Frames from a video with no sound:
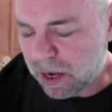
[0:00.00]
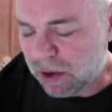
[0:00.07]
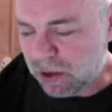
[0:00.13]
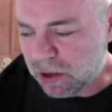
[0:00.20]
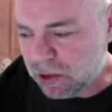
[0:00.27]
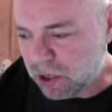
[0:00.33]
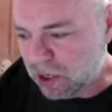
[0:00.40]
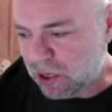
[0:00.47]

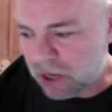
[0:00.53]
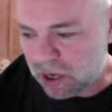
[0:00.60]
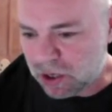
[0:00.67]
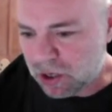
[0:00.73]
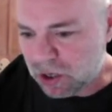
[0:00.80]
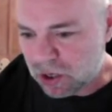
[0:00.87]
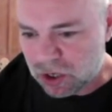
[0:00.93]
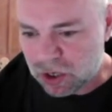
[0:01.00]

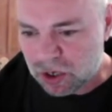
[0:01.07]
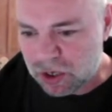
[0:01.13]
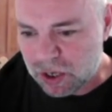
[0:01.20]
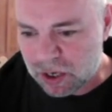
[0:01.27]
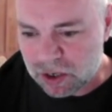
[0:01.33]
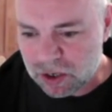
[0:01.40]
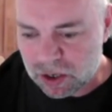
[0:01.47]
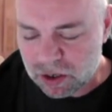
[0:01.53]
discussions turned
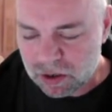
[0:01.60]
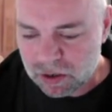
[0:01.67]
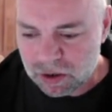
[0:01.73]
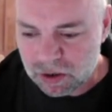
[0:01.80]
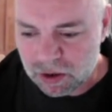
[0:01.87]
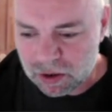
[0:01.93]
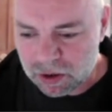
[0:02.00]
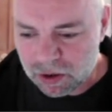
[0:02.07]
into
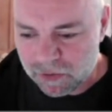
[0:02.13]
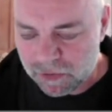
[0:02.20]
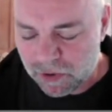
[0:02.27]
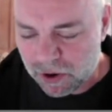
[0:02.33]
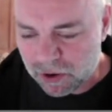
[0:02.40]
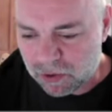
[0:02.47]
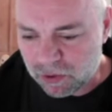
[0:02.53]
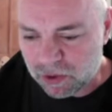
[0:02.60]
the
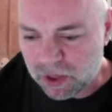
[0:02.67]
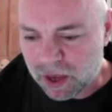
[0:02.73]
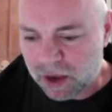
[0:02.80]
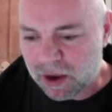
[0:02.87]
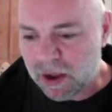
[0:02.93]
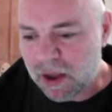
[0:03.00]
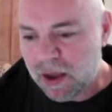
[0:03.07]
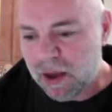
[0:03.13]
final
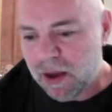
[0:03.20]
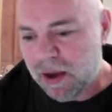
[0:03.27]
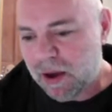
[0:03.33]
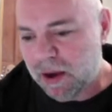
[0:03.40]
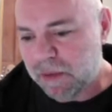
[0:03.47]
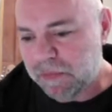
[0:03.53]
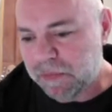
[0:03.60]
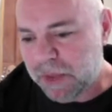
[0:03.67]
thing.
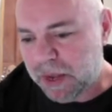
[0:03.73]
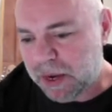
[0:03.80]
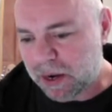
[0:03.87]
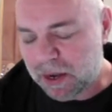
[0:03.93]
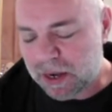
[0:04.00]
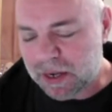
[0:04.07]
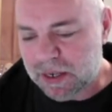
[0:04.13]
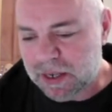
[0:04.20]
And
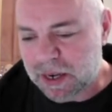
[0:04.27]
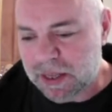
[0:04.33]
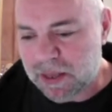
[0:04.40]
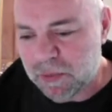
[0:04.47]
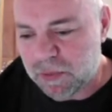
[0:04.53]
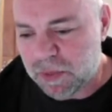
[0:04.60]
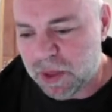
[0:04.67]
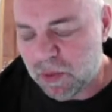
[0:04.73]
like I say,
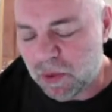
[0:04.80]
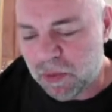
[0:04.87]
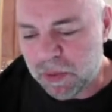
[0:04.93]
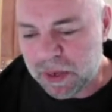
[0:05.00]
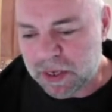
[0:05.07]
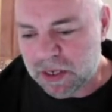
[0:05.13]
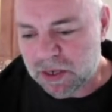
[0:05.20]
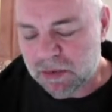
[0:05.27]
there will
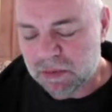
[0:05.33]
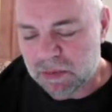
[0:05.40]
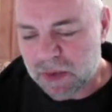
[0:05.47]
be some